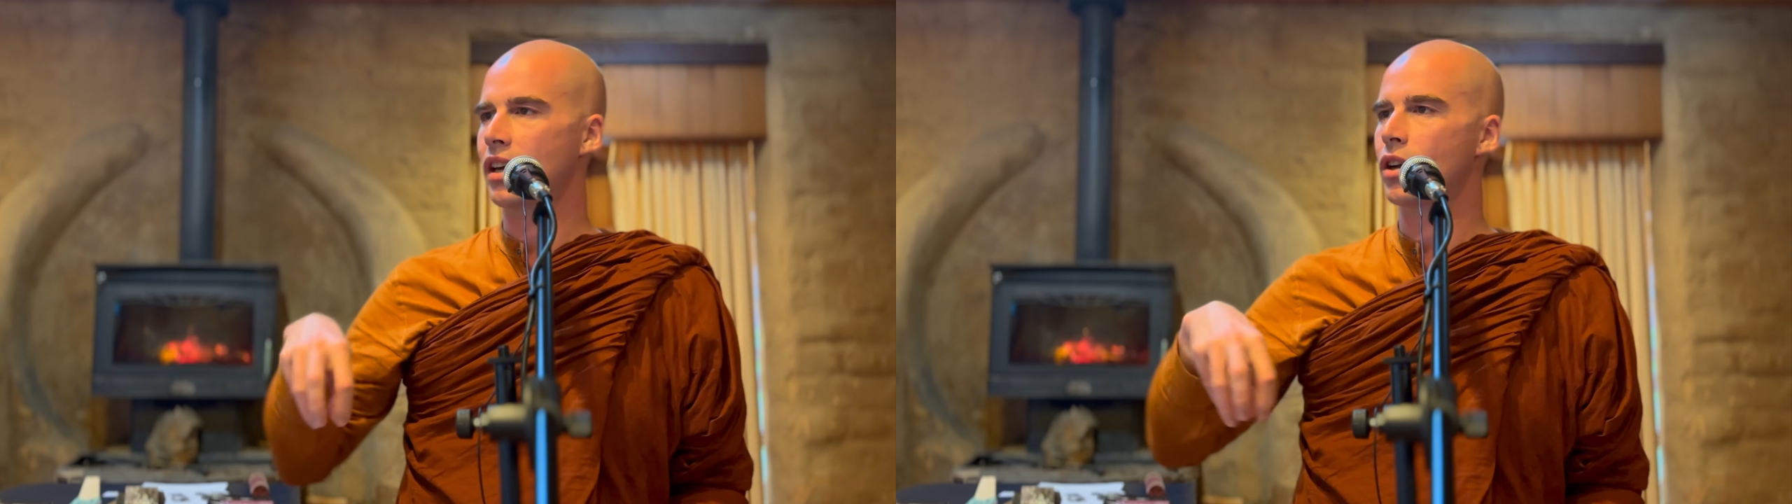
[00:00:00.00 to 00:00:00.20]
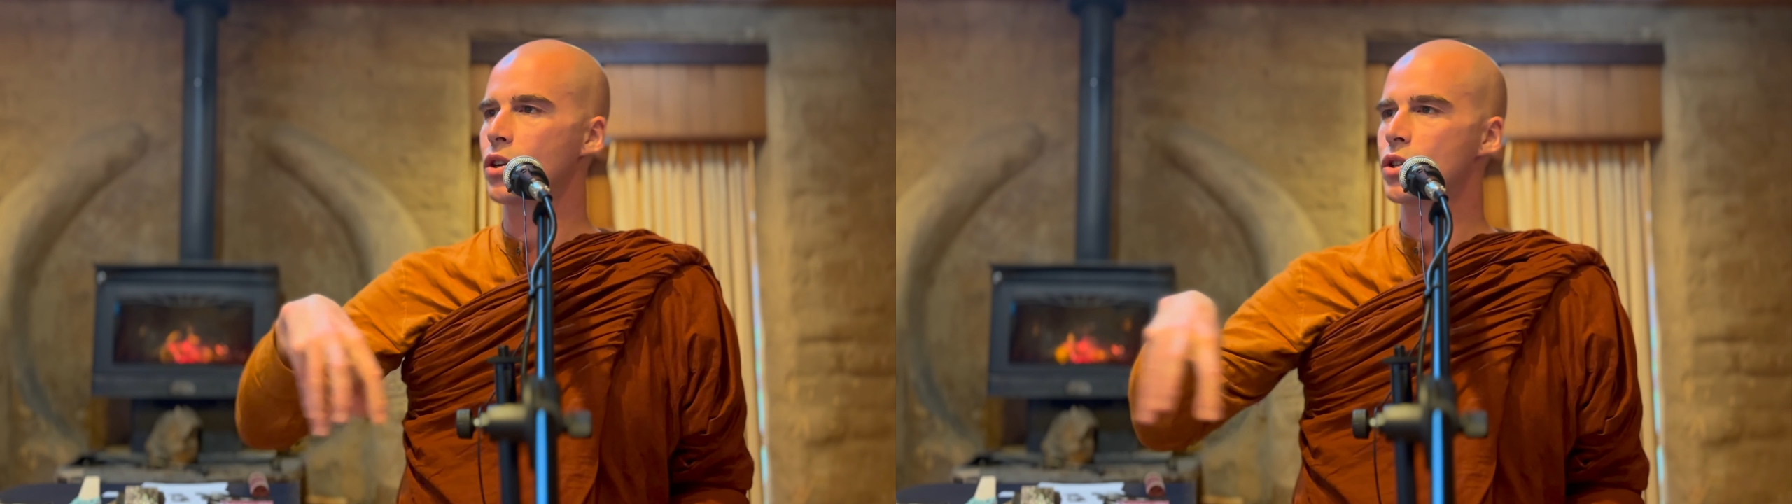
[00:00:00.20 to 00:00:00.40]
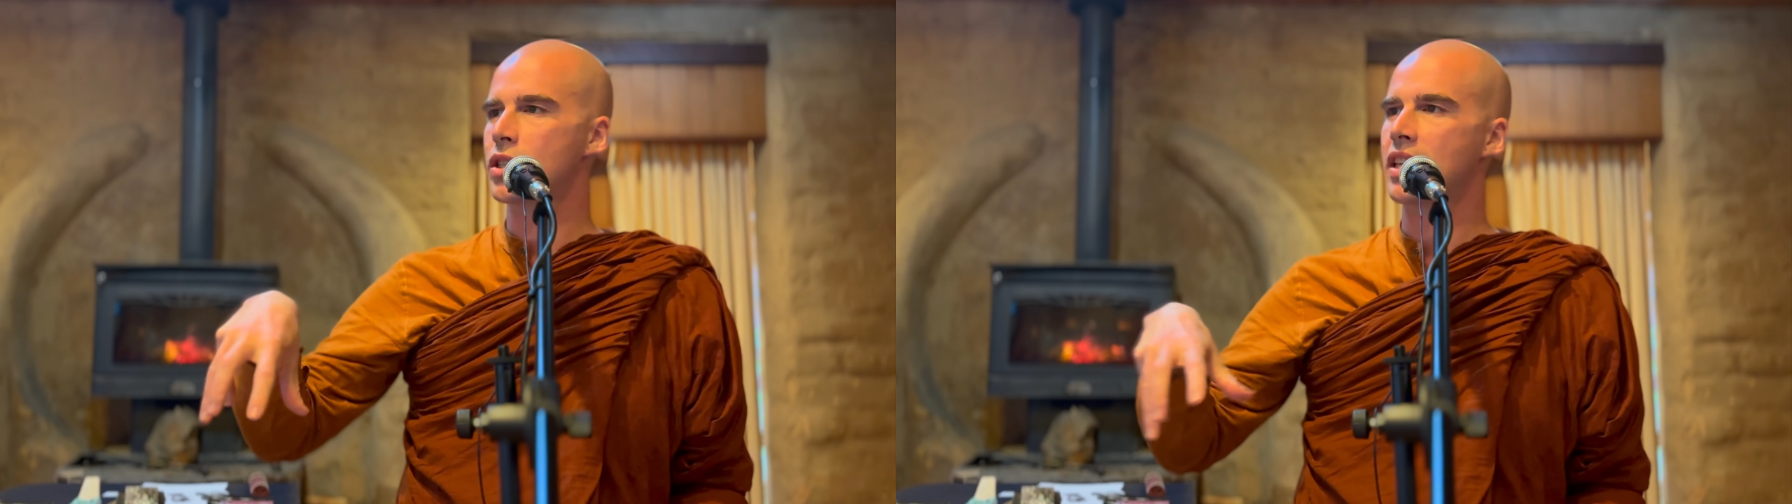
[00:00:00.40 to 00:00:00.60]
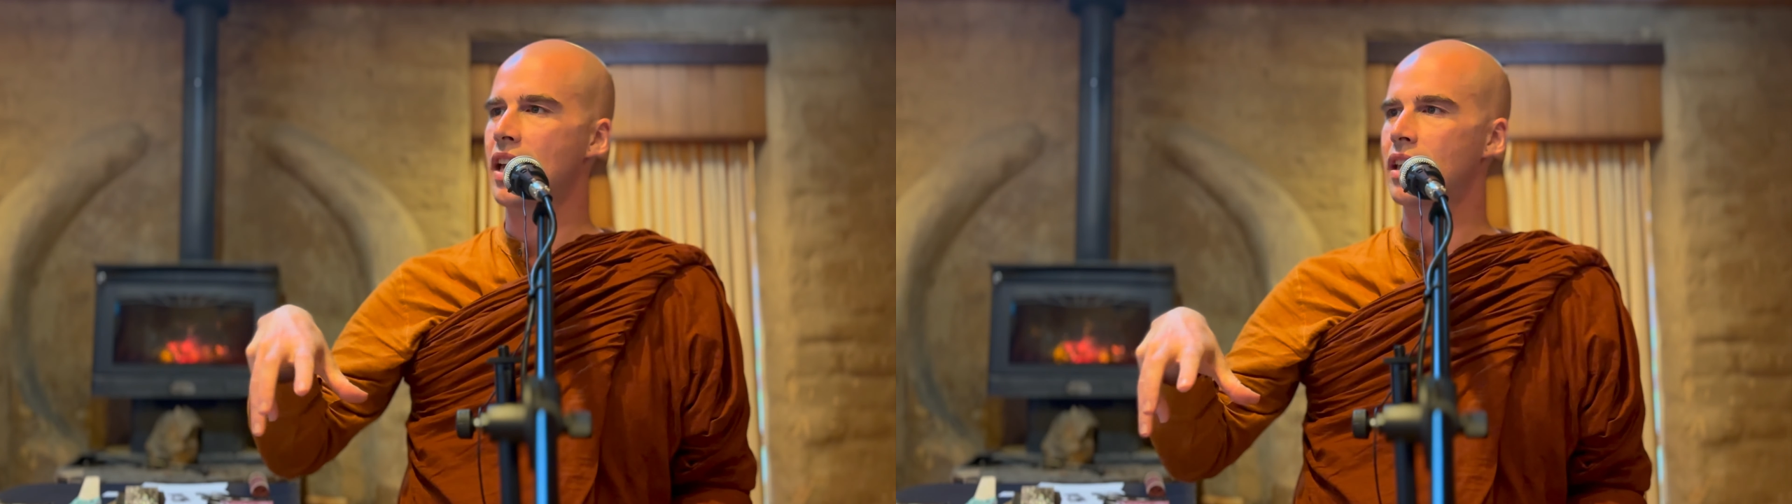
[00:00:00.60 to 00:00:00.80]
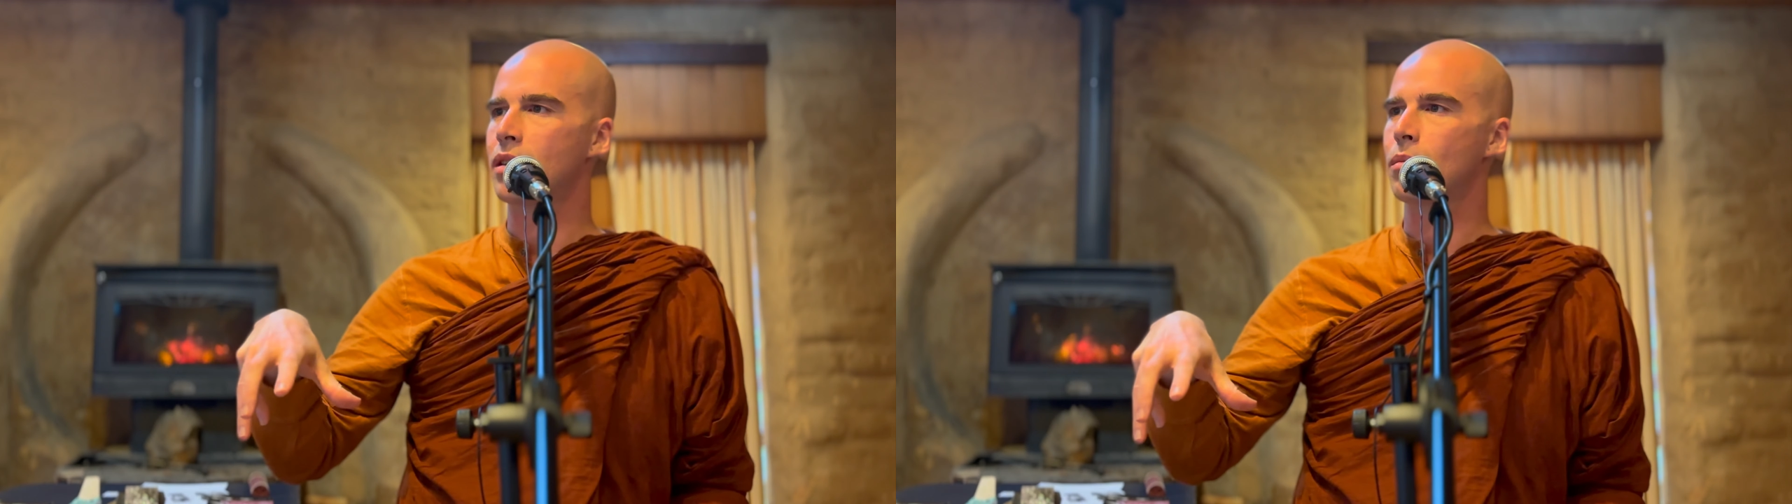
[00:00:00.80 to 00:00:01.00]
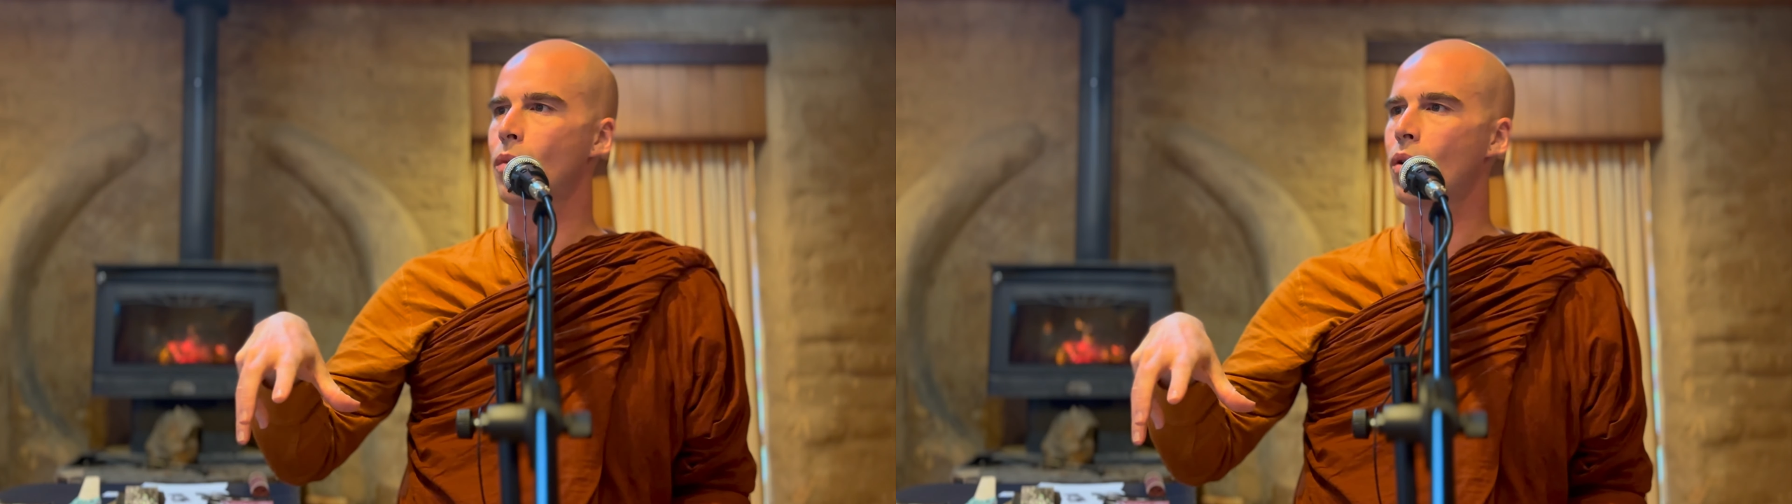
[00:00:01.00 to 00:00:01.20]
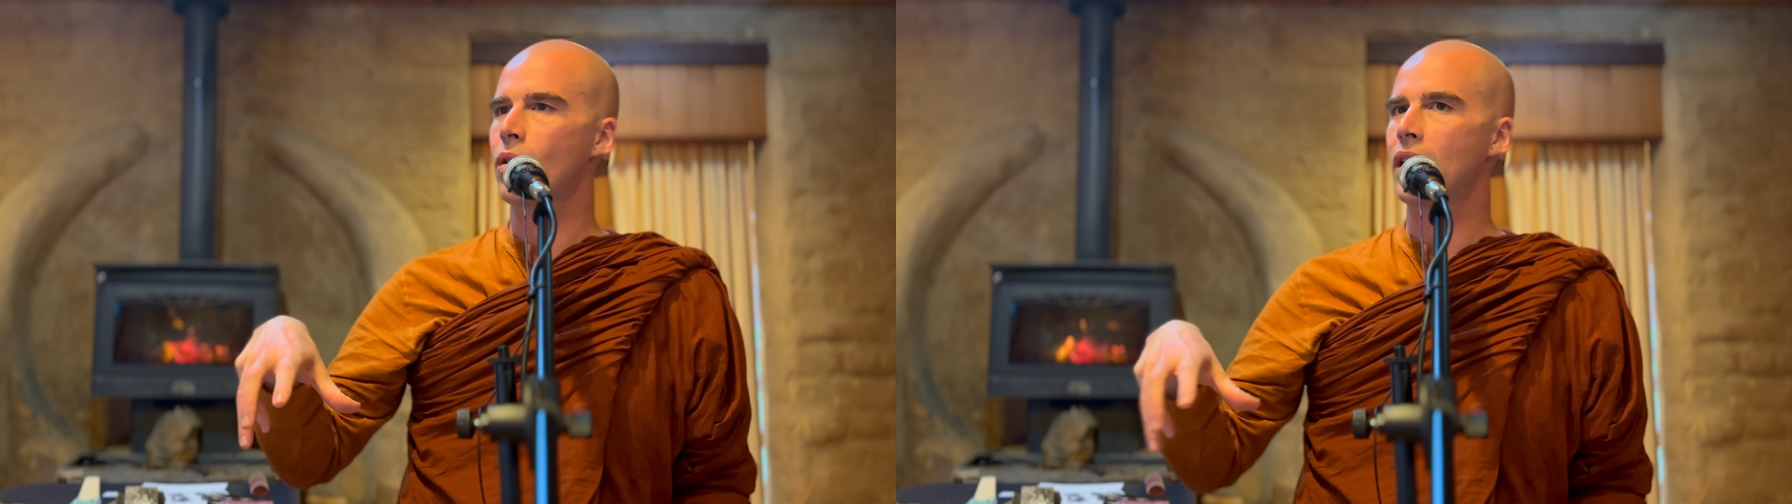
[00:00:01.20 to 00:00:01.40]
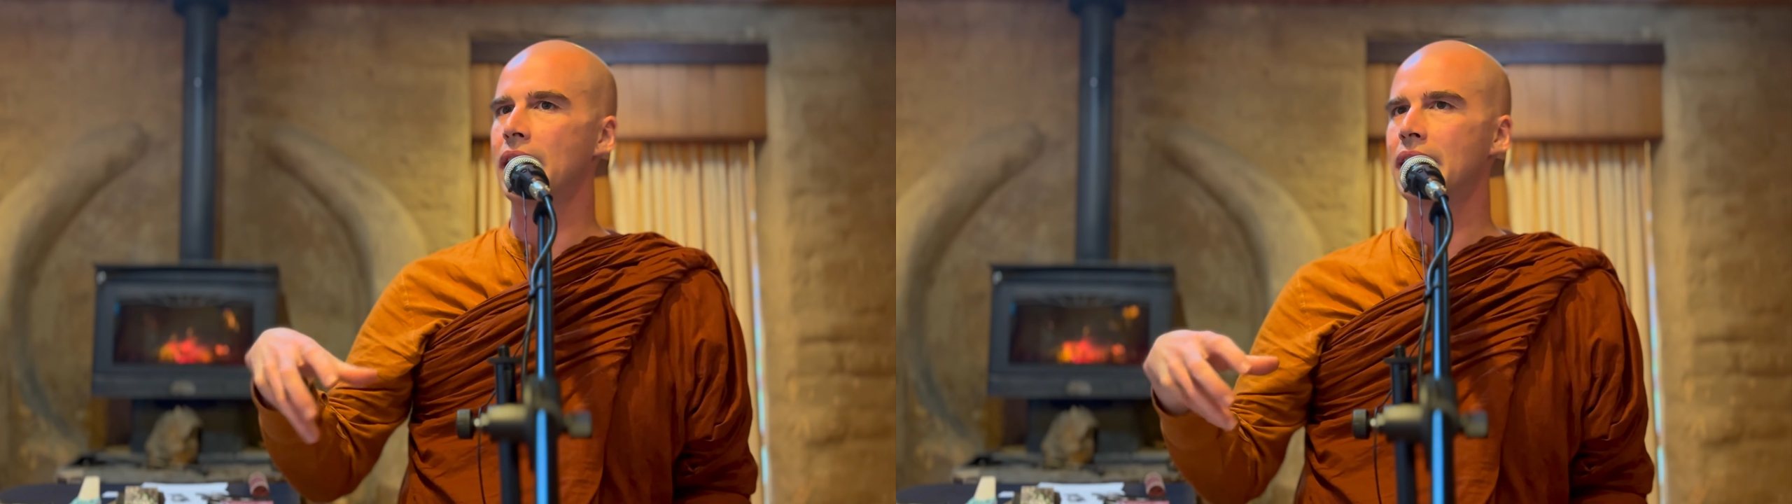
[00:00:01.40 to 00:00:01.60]
understand
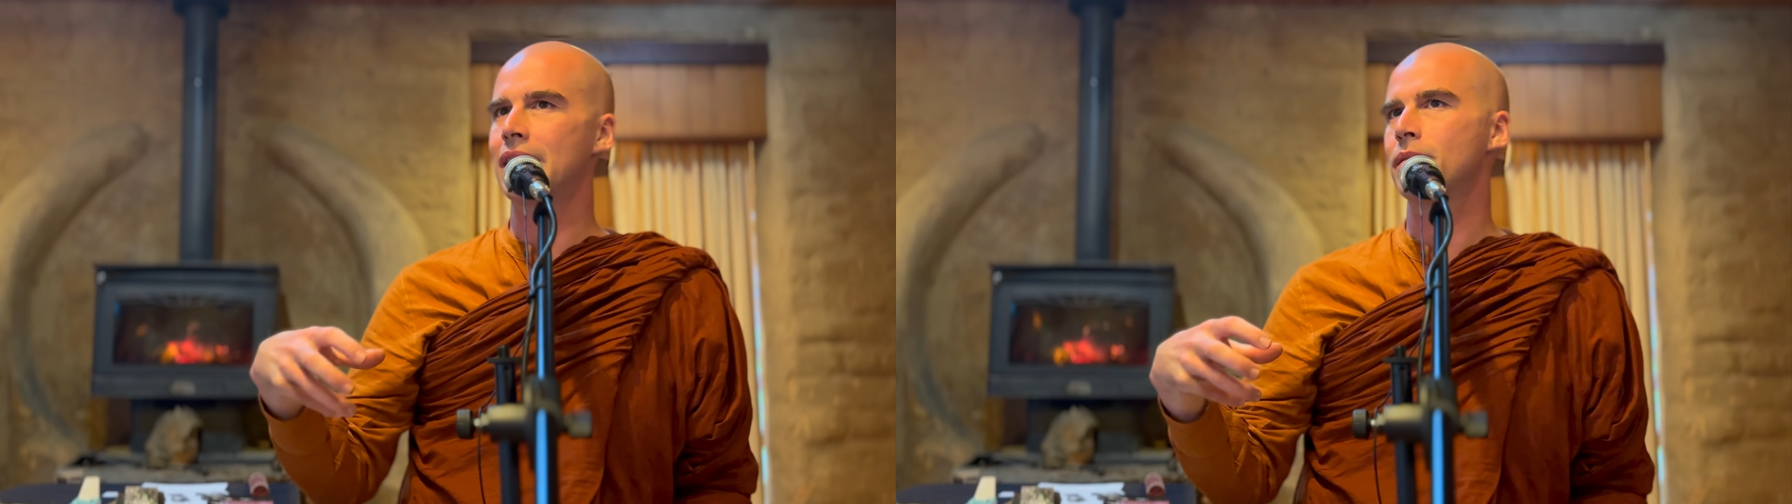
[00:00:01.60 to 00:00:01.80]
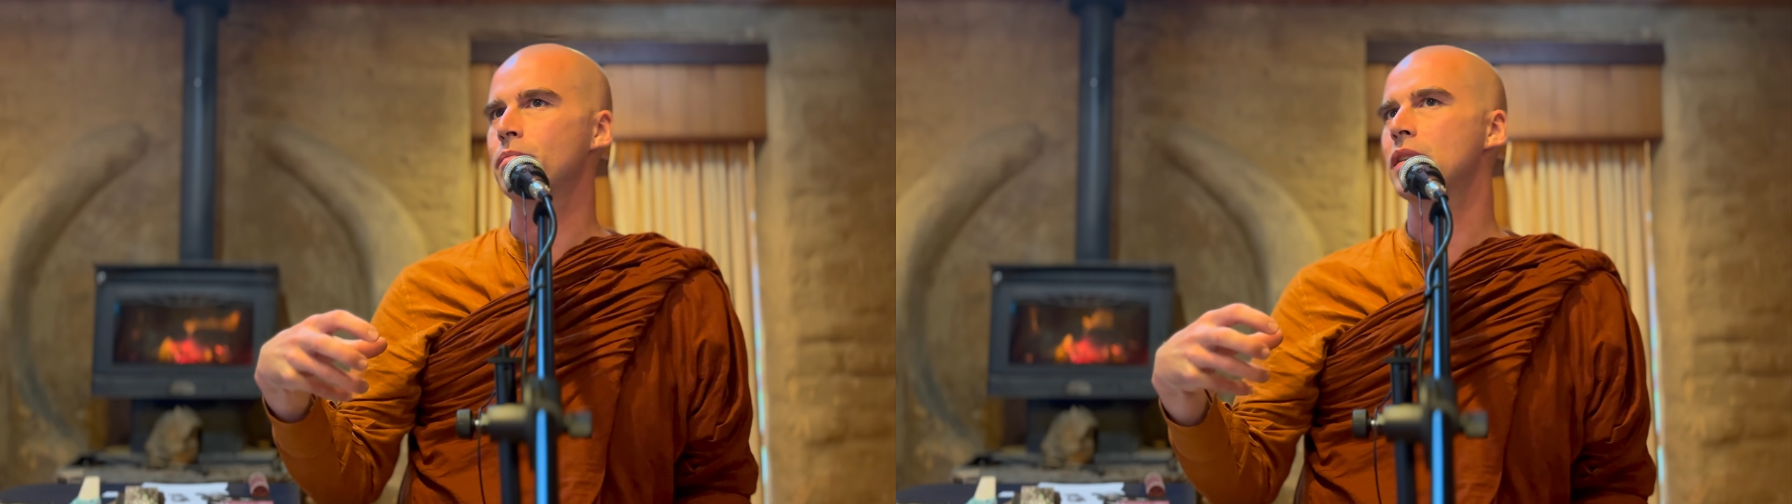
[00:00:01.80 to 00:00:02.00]
more like a, uh,